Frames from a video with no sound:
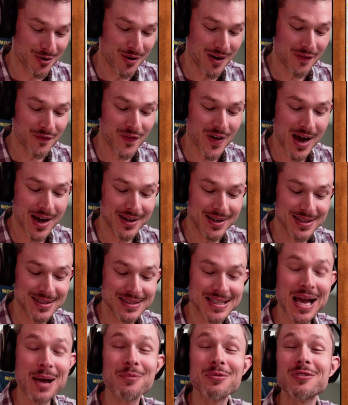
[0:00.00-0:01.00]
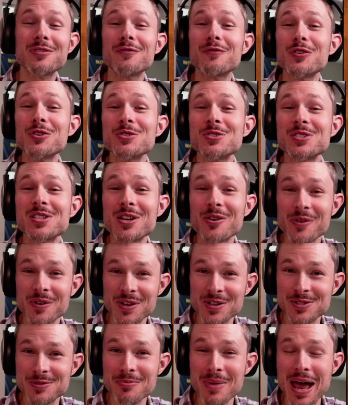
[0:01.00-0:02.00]
finding depth for
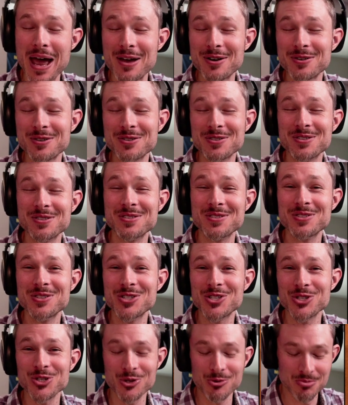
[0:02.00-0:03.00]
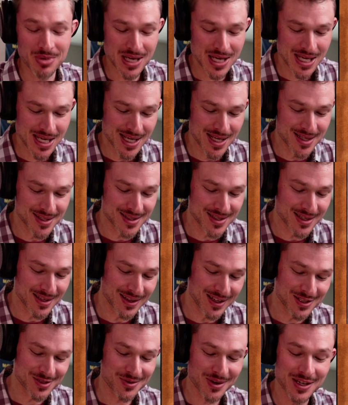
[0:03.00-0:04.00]
serious matters should be easy.
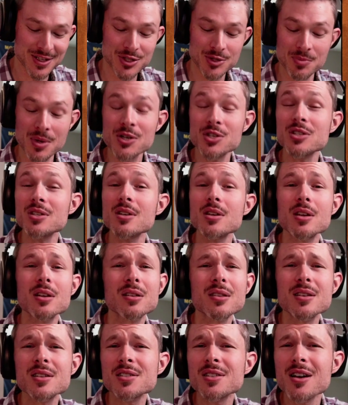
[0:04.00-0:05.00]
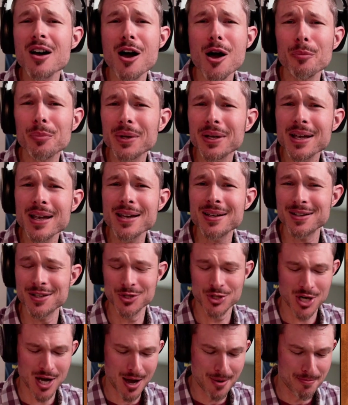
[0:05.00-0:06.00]
That's right, especially in this complicated
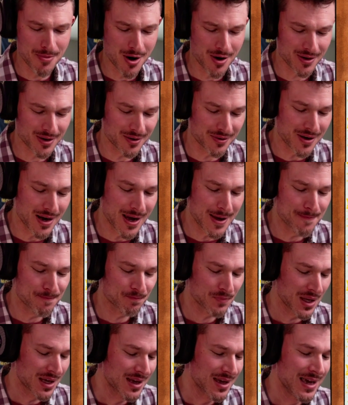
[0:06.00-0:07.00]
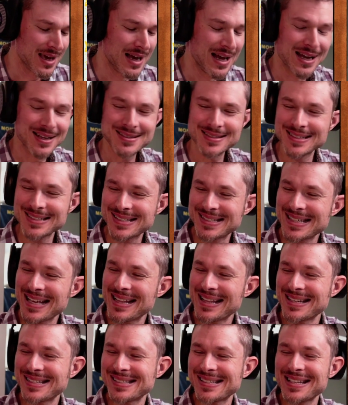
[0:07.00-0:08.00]
job market, right? I was going to say,
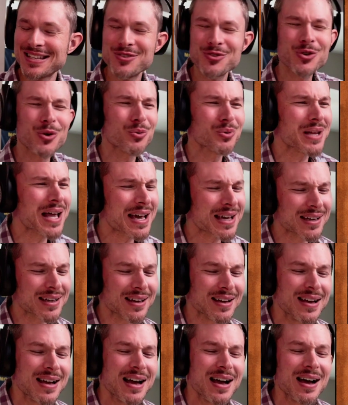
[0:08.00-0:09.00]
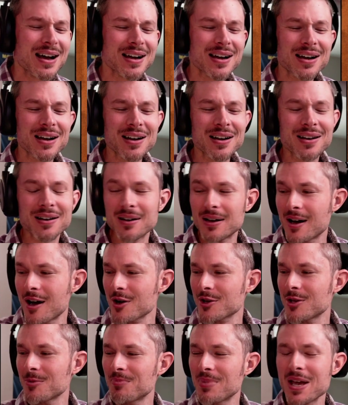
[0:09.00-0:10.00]
they said you don't lack a
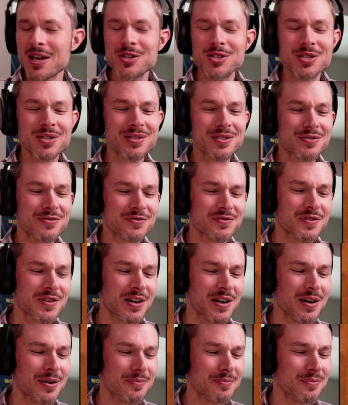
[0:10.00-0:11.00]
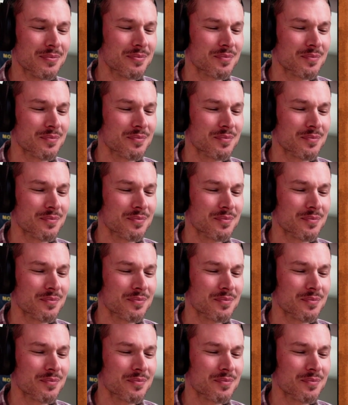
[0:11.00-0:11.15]
occupation of...